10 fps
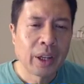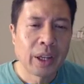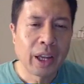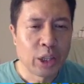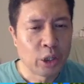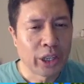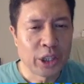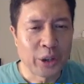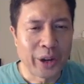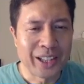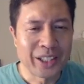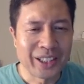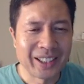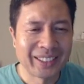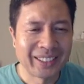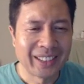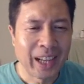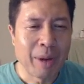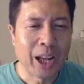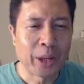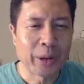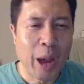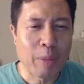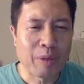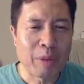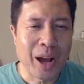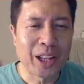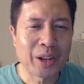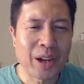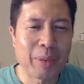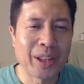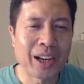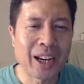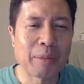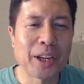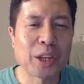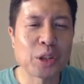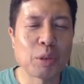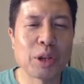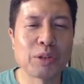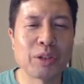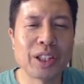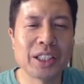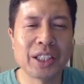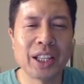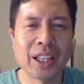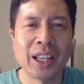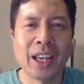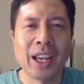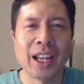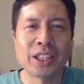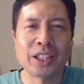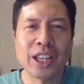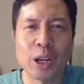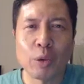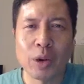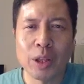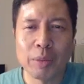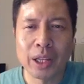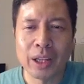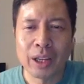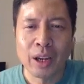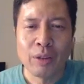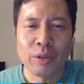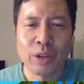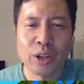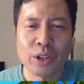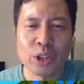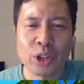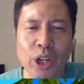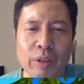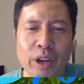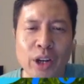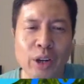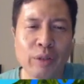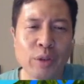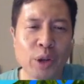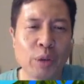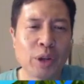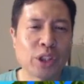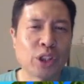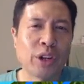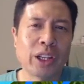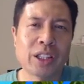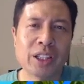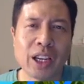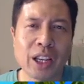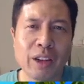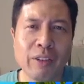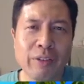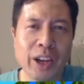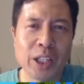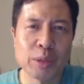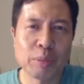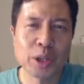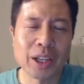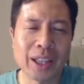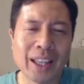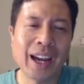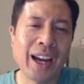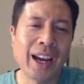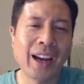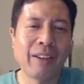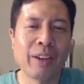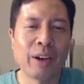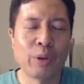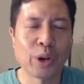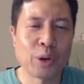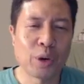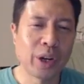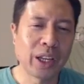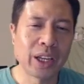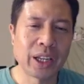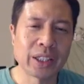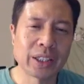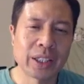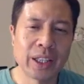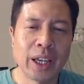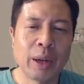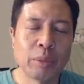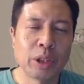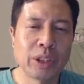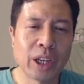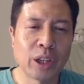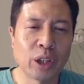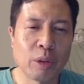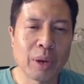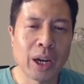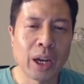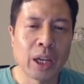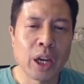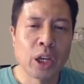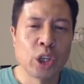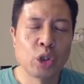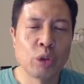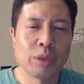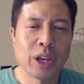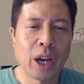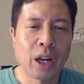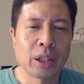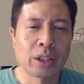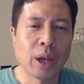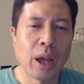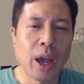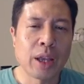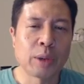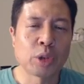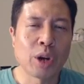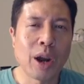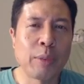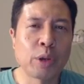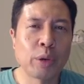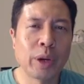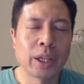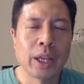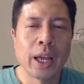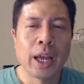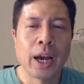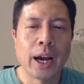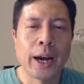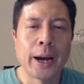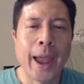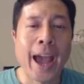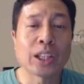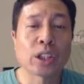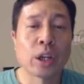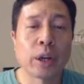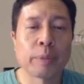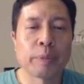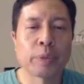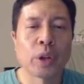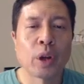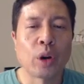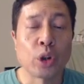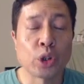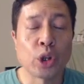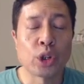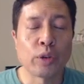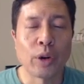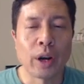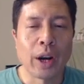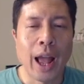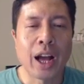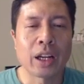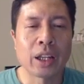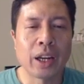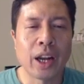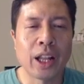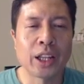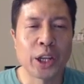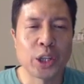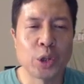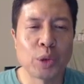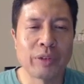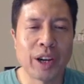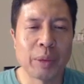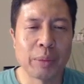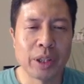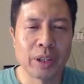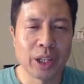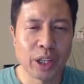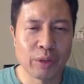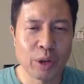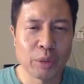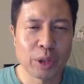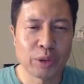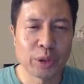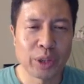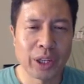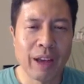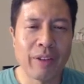and you'll get your answer. I'm Ali Ocampo from aliocampo.com. Thank you so much for listening and staying with me for this journey of 141 straight consecutive Facebook Live recordings. Please take a look at my YouTube channel. Subscribe to it. Ask or search for Alkaline Ali and you will find me. Thank you very much for tuning in. Have a